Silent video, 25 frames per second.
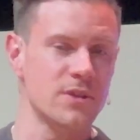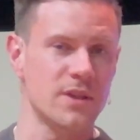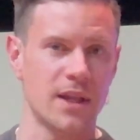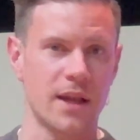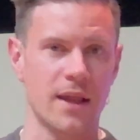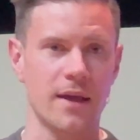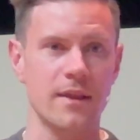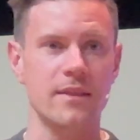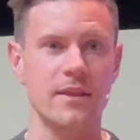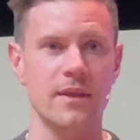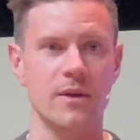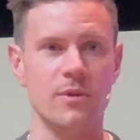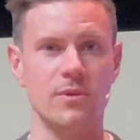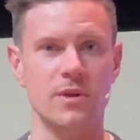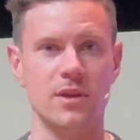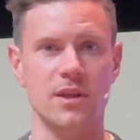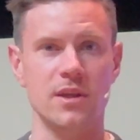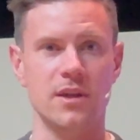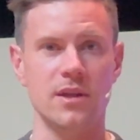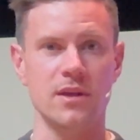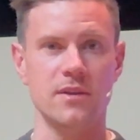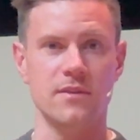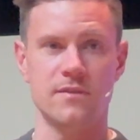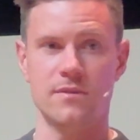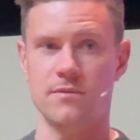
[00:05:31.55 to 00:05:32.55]
And I think we
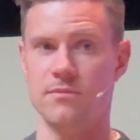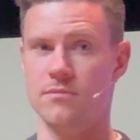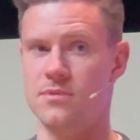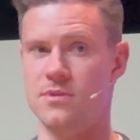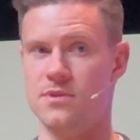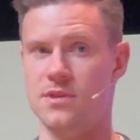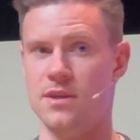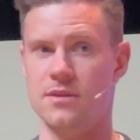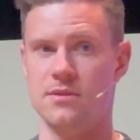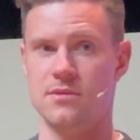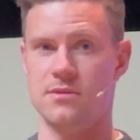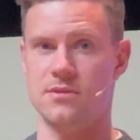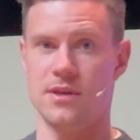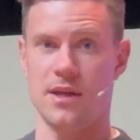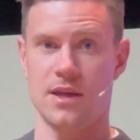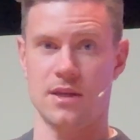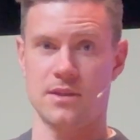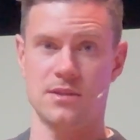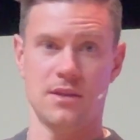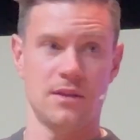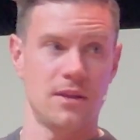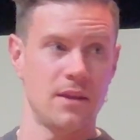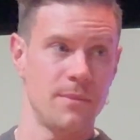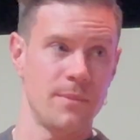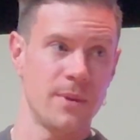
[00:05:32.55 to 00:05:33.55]
did it since
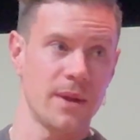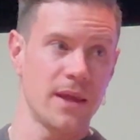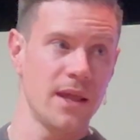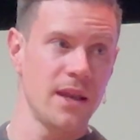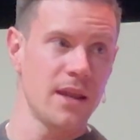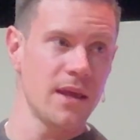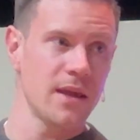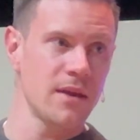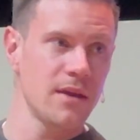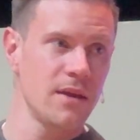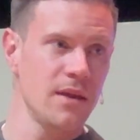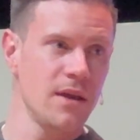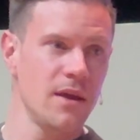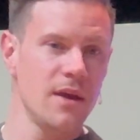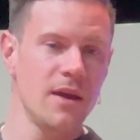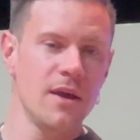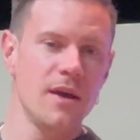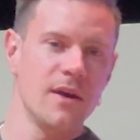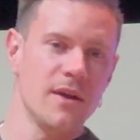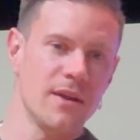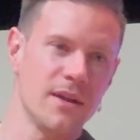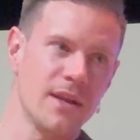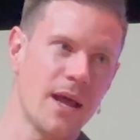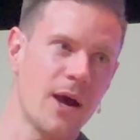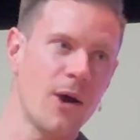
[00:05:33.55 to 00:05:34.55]
actually the beginning.
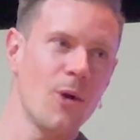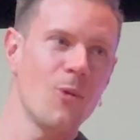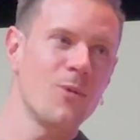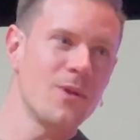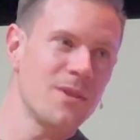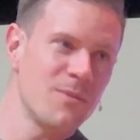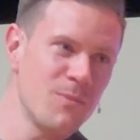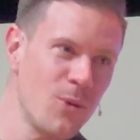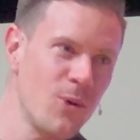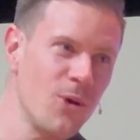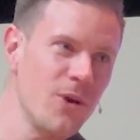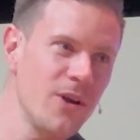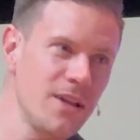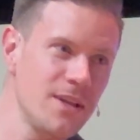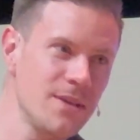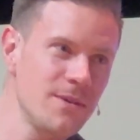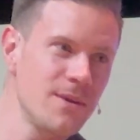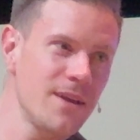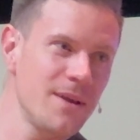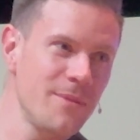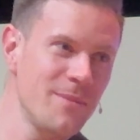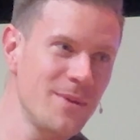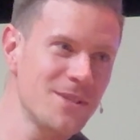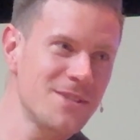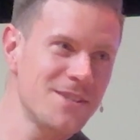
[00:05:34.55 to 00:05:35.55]
Mm-hmm. Now with more
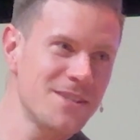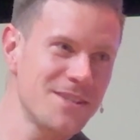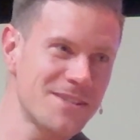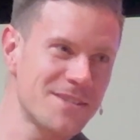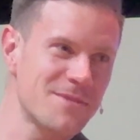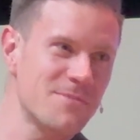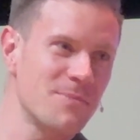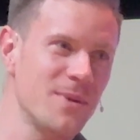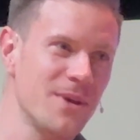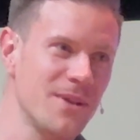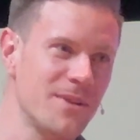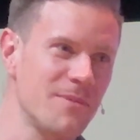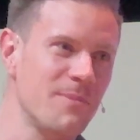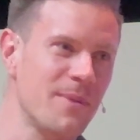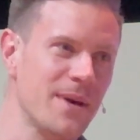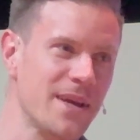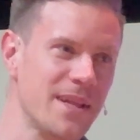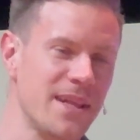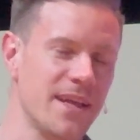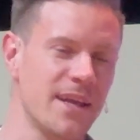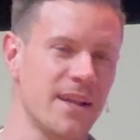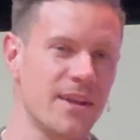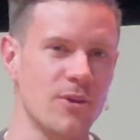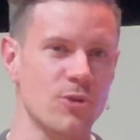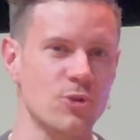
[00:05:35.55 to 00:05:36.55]
in- images, but by
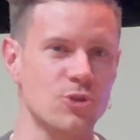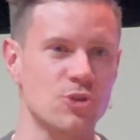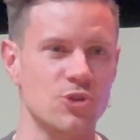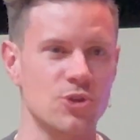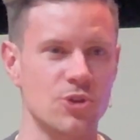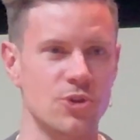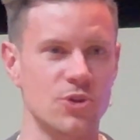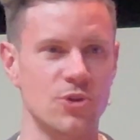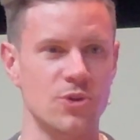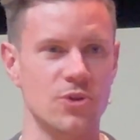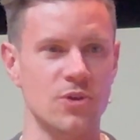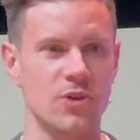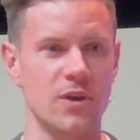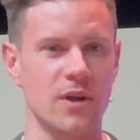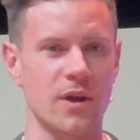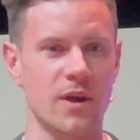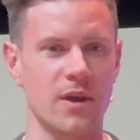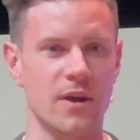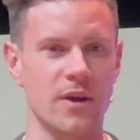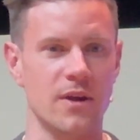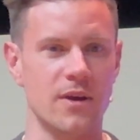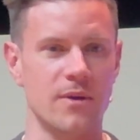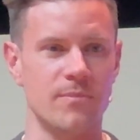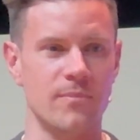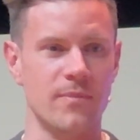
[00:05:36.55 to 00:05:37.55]
then also
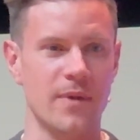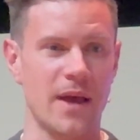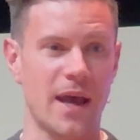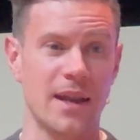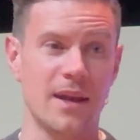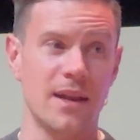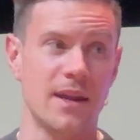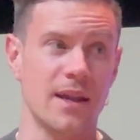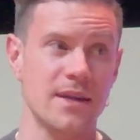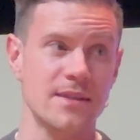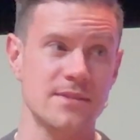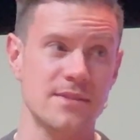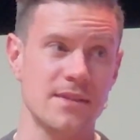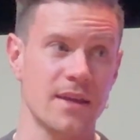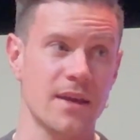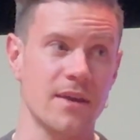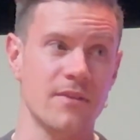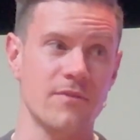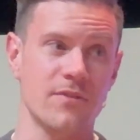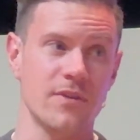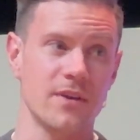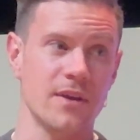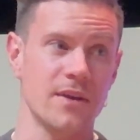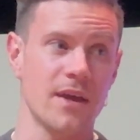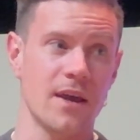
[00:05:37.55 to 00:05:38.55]
um, analyzing
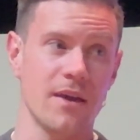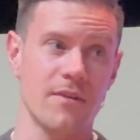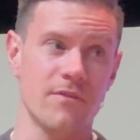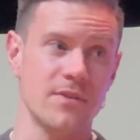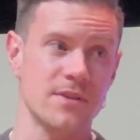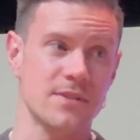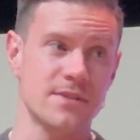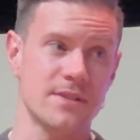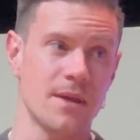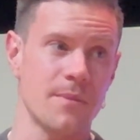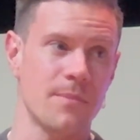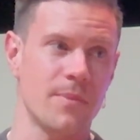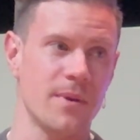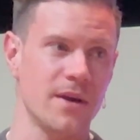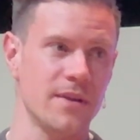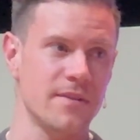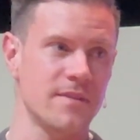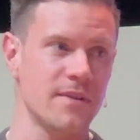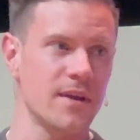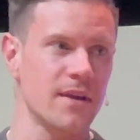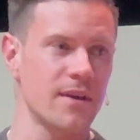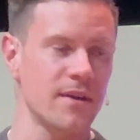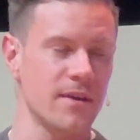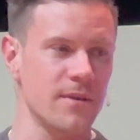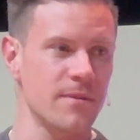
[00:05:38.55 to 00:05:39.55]
every every step I
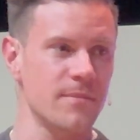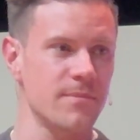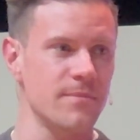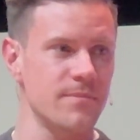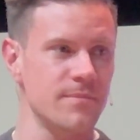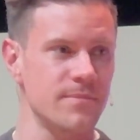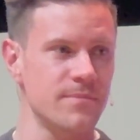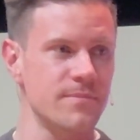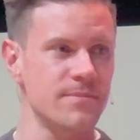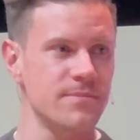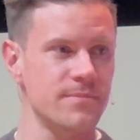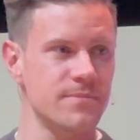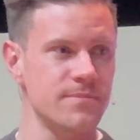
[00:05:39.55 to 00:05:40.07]
take. Mm-hmm.